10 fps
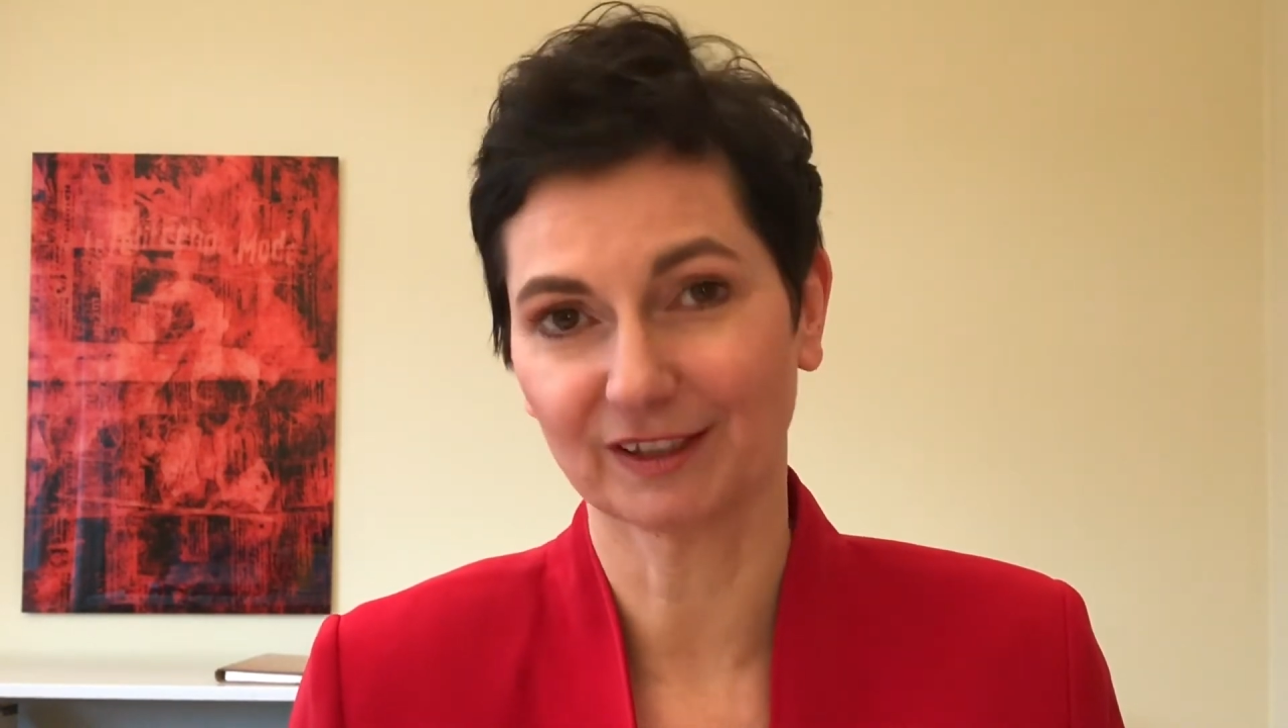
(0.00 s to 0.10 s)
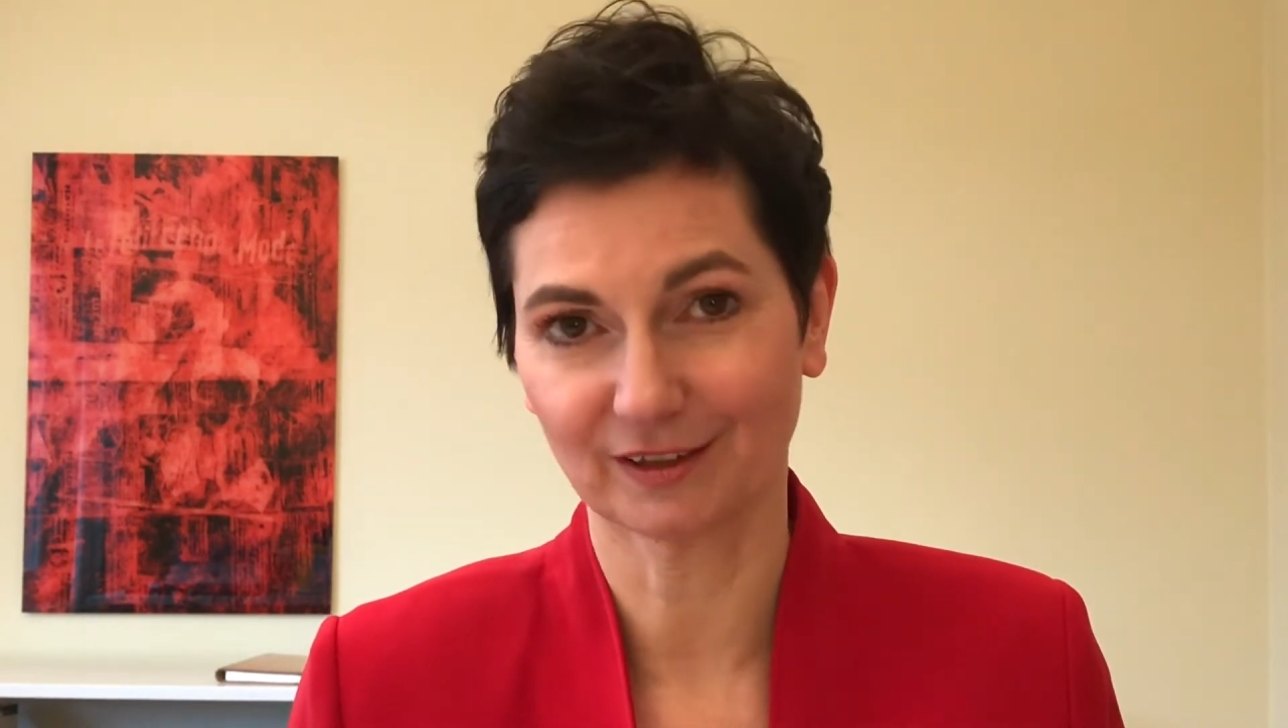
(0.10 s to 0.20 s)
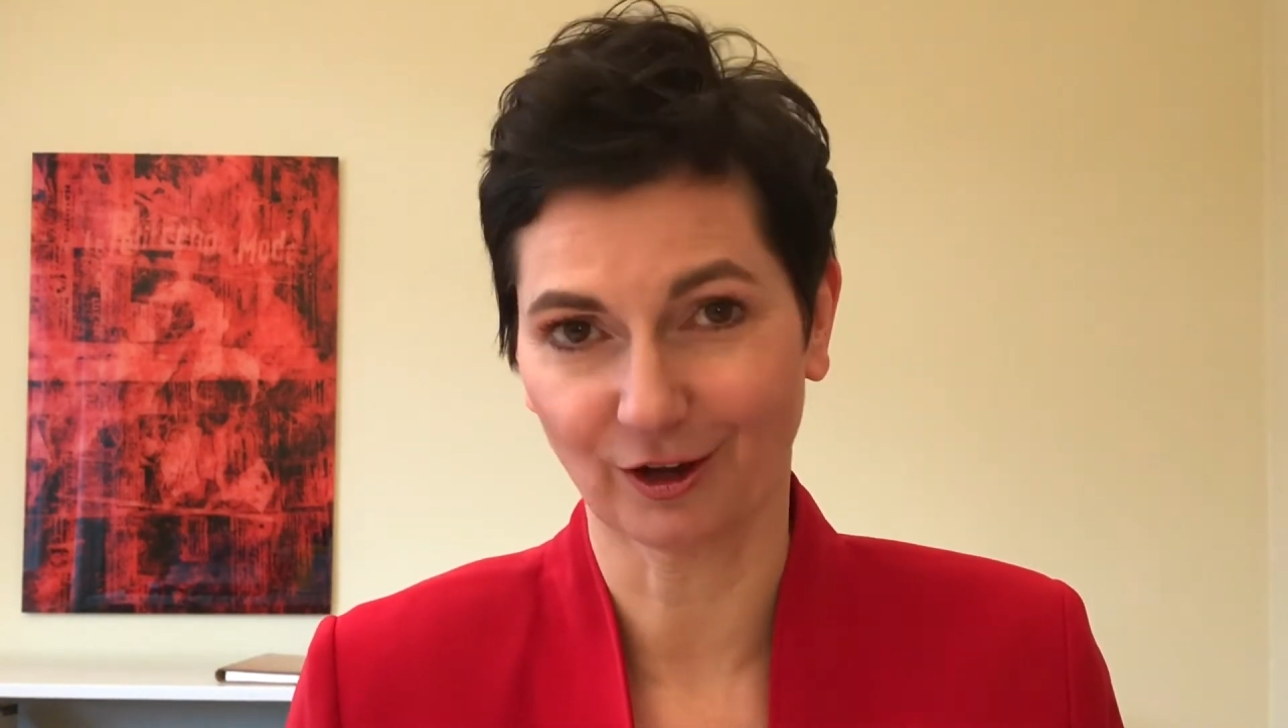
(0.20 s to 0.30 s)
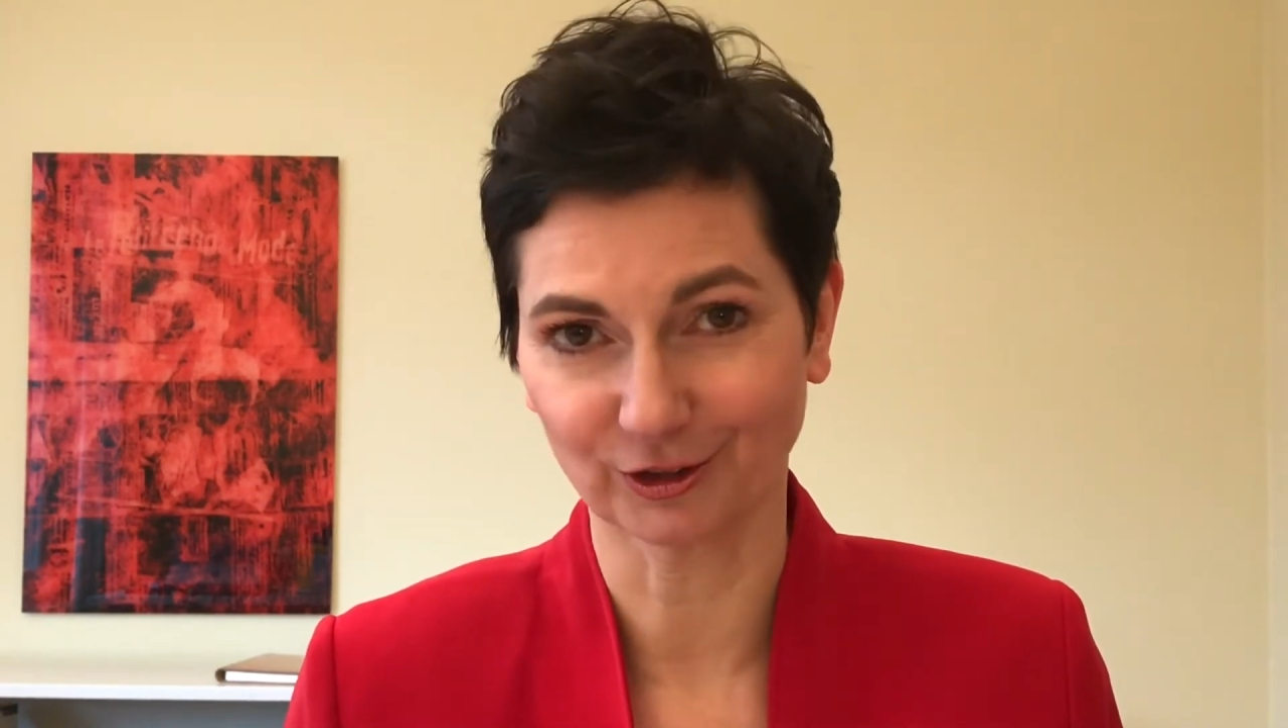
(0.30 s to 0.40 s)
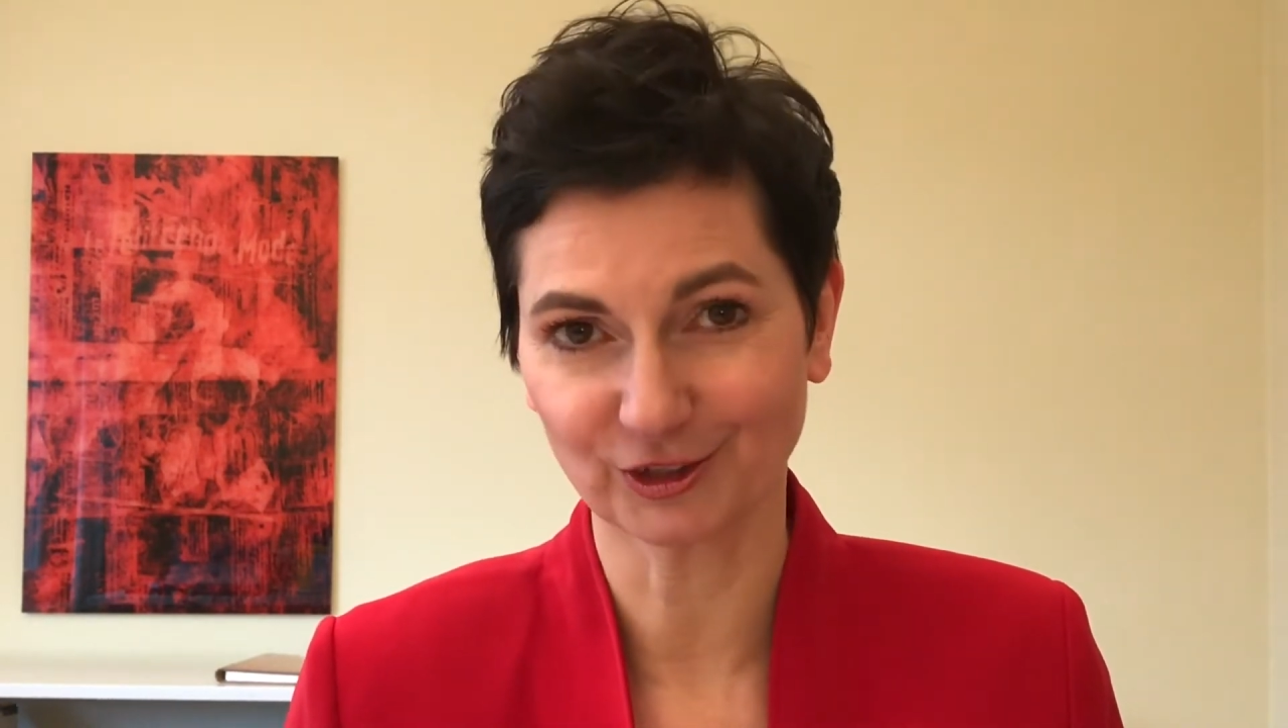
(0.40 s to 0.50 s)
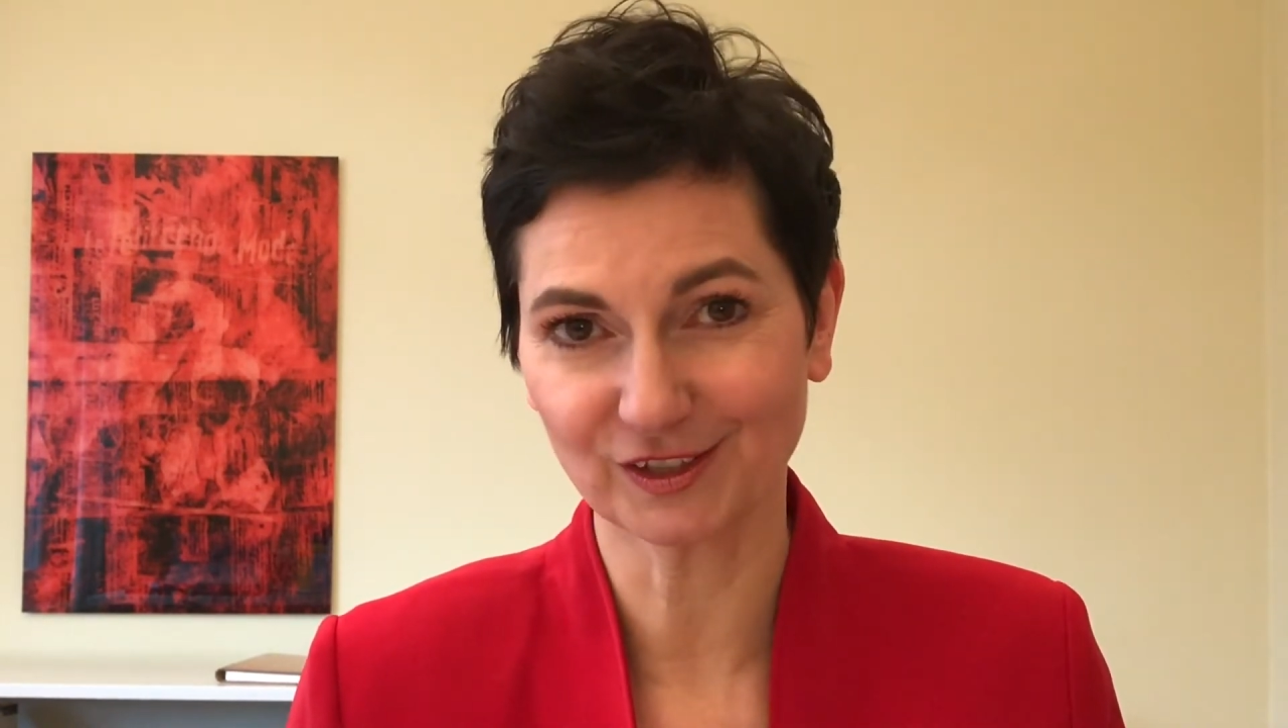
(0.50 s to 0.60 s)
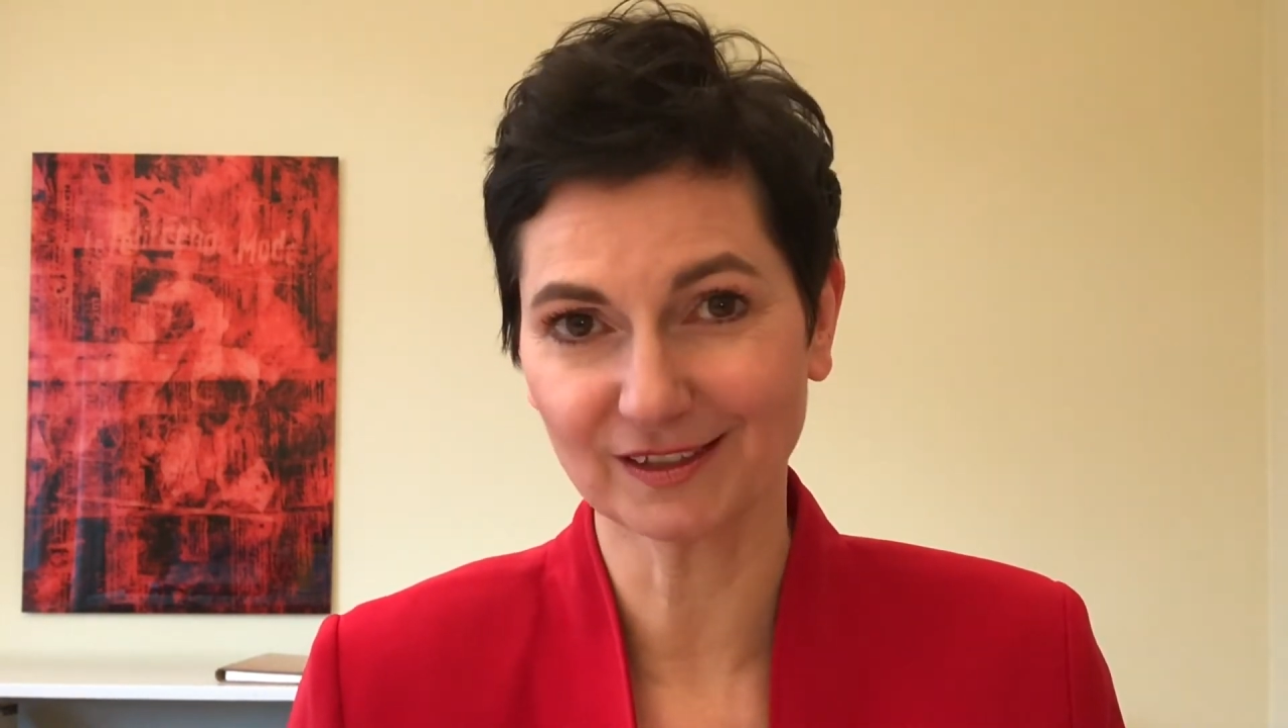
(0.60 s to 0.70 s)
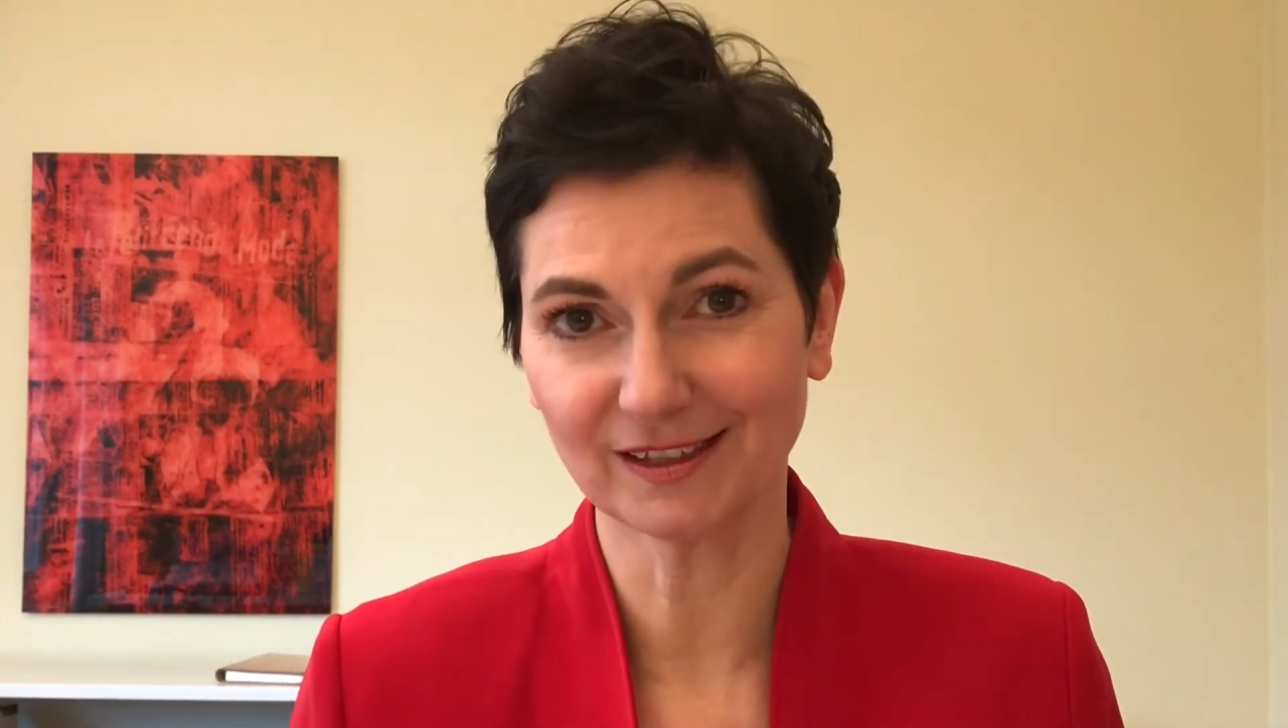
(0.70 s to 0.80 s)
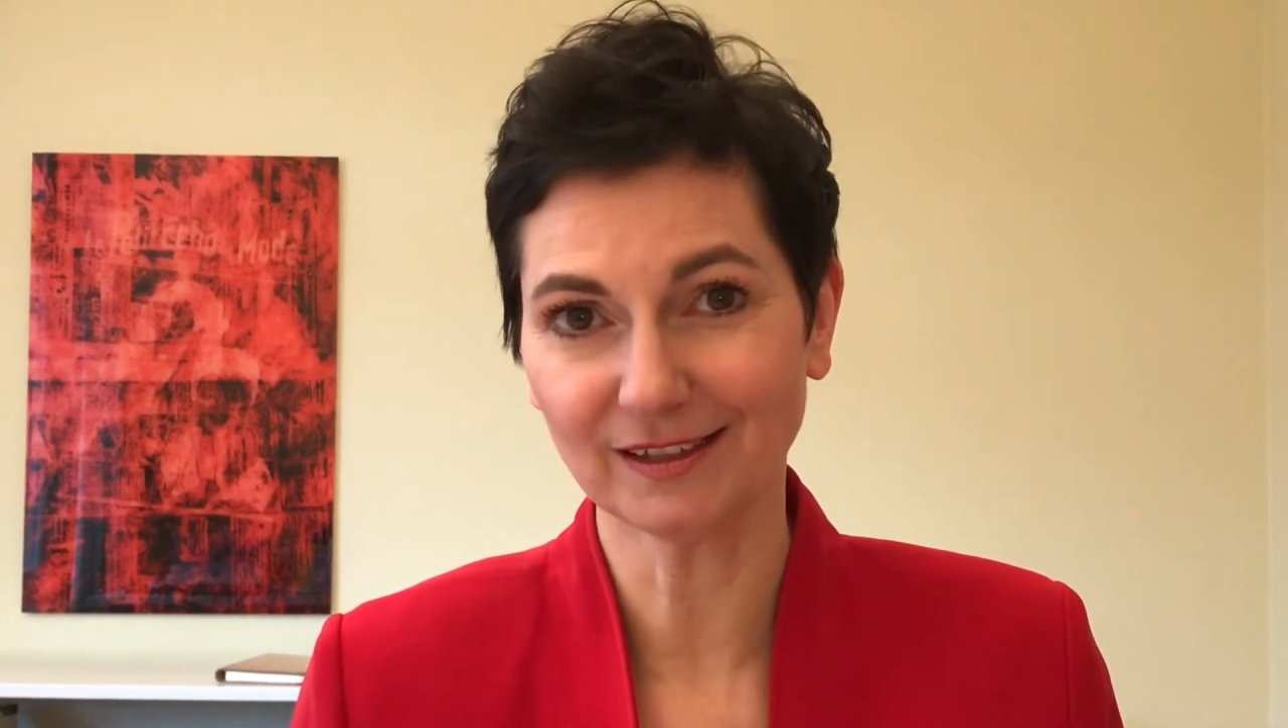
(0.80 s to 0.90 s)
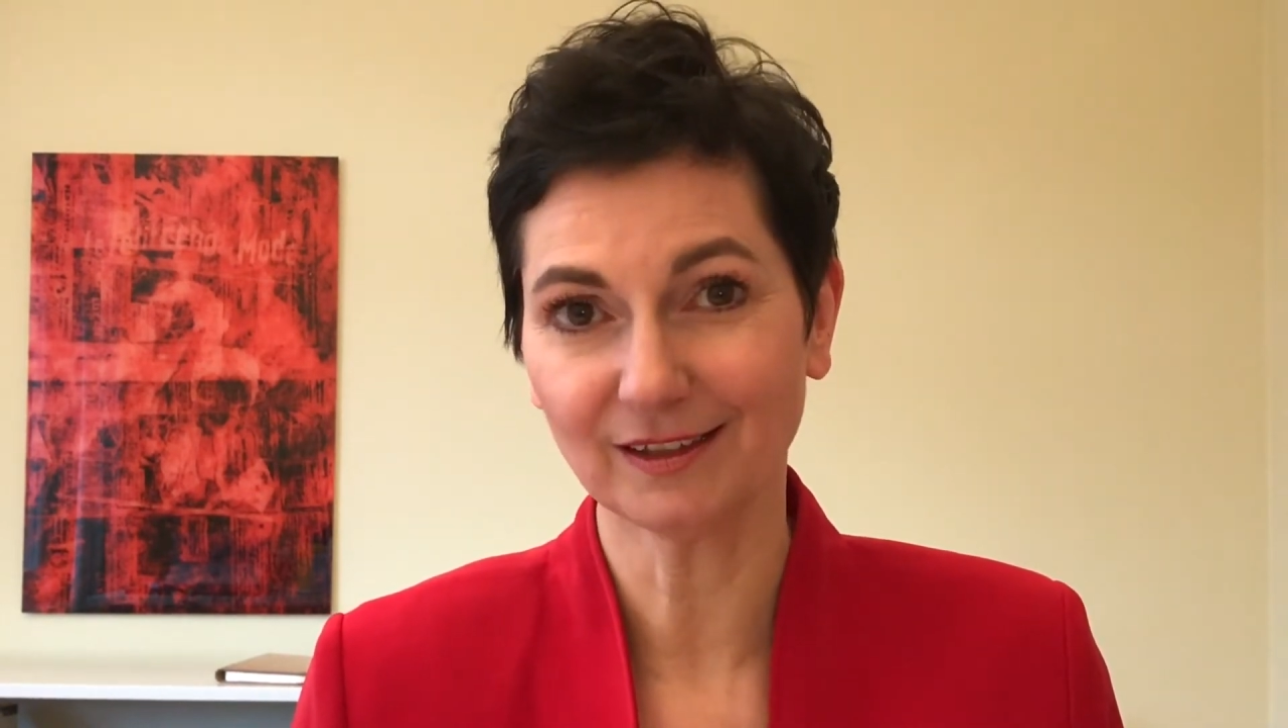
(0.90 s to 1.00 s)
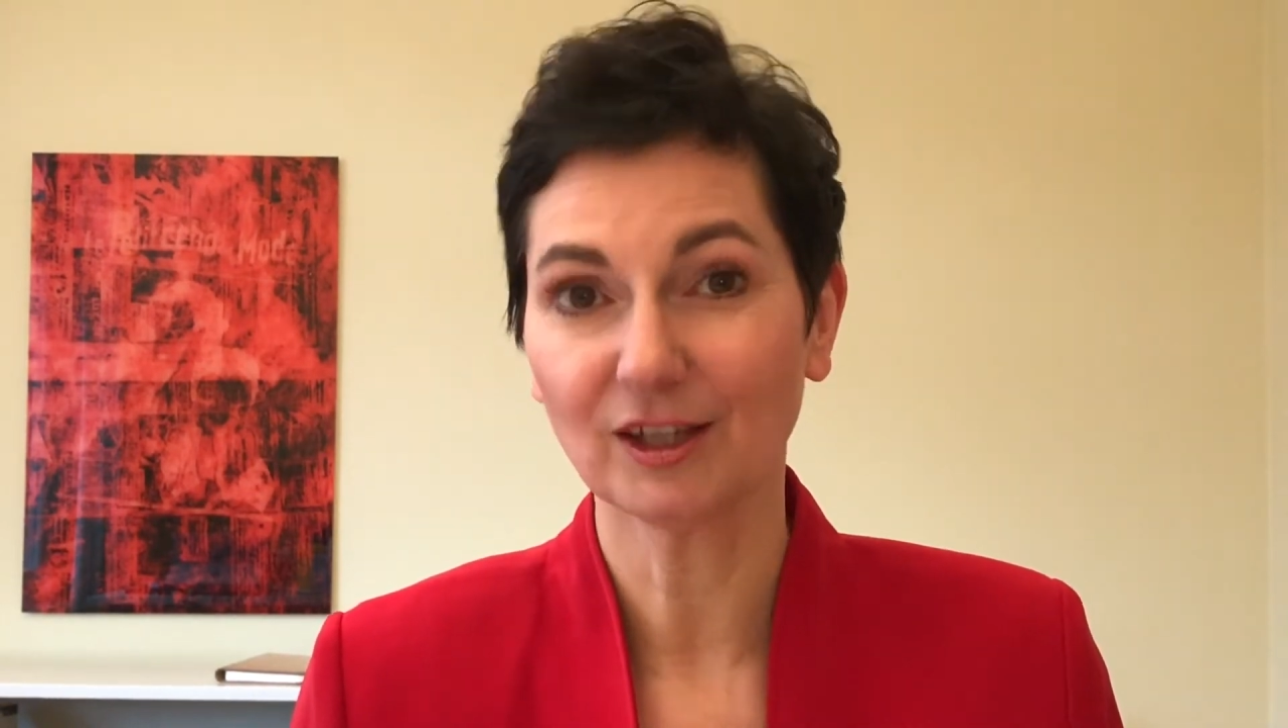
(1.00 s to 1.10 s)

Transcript: consciously,